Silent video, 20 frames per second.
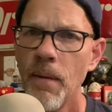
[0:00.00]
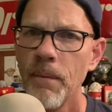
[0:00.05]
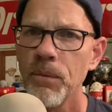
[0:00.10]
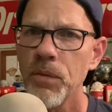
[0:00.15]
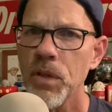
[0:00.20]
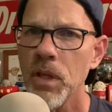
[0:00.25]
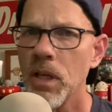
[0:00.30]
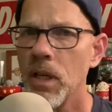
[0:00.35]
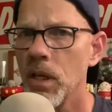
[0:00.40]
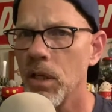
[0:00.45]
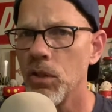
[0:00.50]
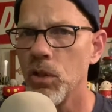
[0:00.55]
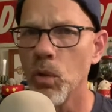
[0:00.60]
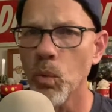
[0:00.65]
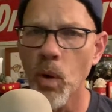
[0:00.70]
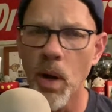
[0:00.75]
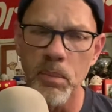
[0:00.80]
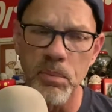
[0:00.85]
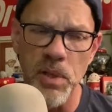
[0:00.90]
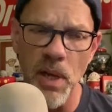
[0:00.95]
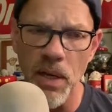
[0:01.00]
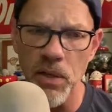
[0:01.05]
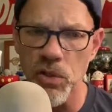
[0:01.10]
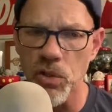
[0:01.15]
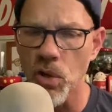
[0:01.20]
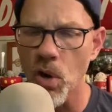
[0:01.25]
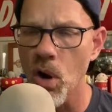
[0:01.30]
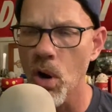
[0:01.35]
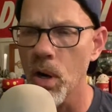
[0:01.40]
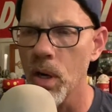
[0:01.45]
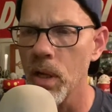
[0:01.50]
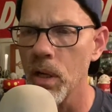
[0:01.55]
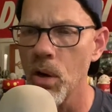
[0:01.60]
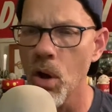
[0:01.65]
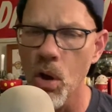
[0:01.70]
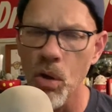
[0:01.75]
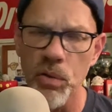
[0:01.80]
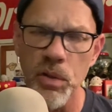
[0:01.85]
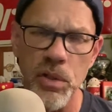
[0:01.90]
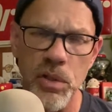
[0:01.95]
to get your website started and
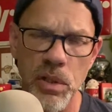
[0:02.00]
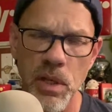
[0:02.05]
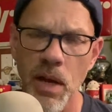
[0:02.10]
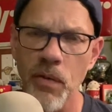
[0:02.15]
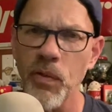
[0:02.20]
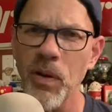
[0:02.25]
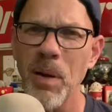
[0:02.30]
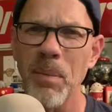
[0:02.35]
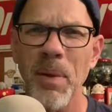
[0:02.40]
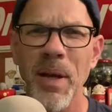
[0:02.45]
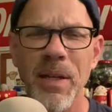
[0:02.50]
all this stuff and I'm like